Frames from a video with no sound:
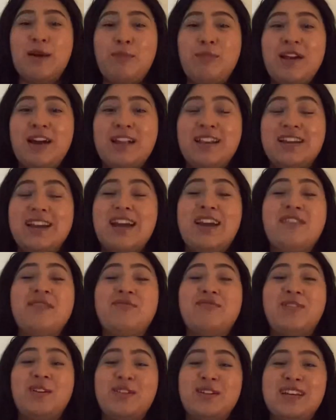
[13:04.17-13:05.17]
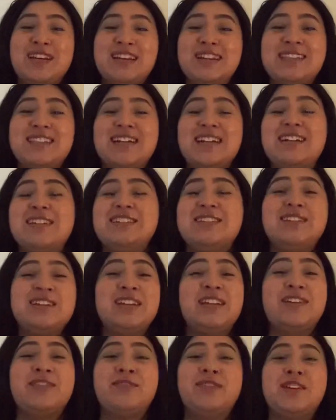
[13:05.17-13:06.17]
palette. I'm very excited to
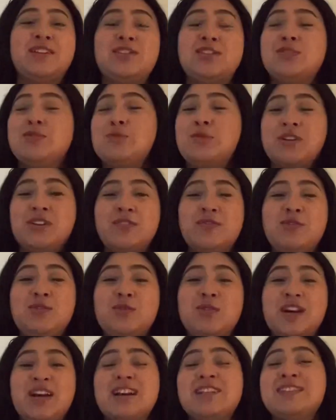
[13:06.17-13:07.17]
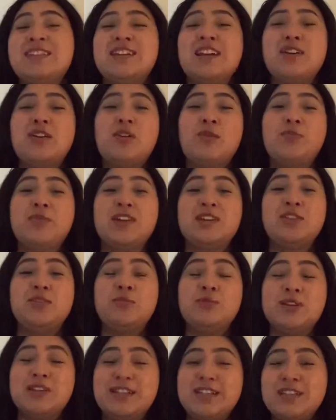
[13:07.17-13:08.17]
give it to one of you guys and I hope that you
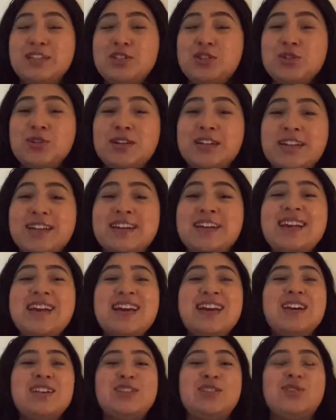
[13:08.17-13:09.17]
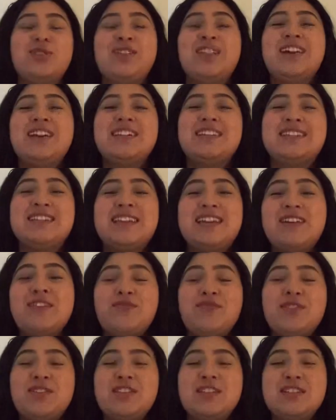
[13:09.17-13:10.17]
really enjoy it. So that is
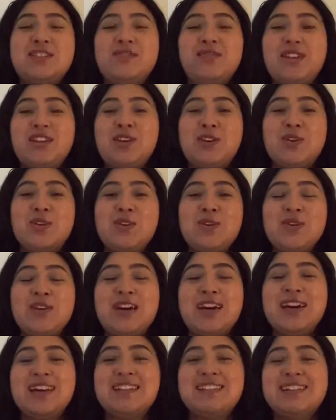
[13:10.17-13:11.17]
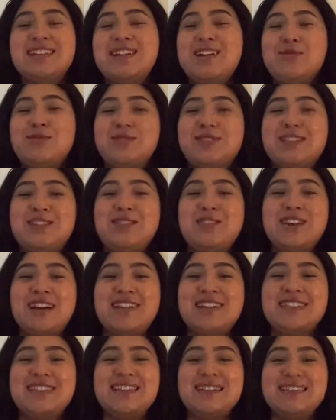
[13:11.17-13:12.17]
it for this video, you guys, and I will see you
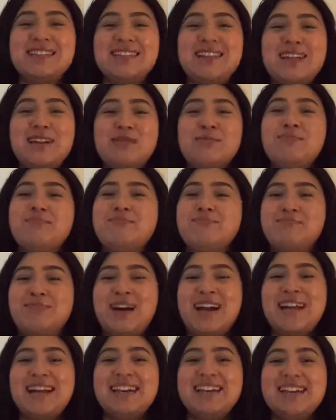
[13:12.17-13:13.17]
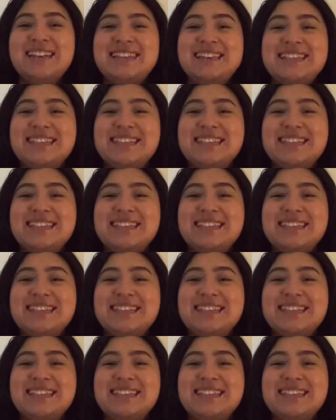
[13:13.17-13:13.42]
guys next time. Bye.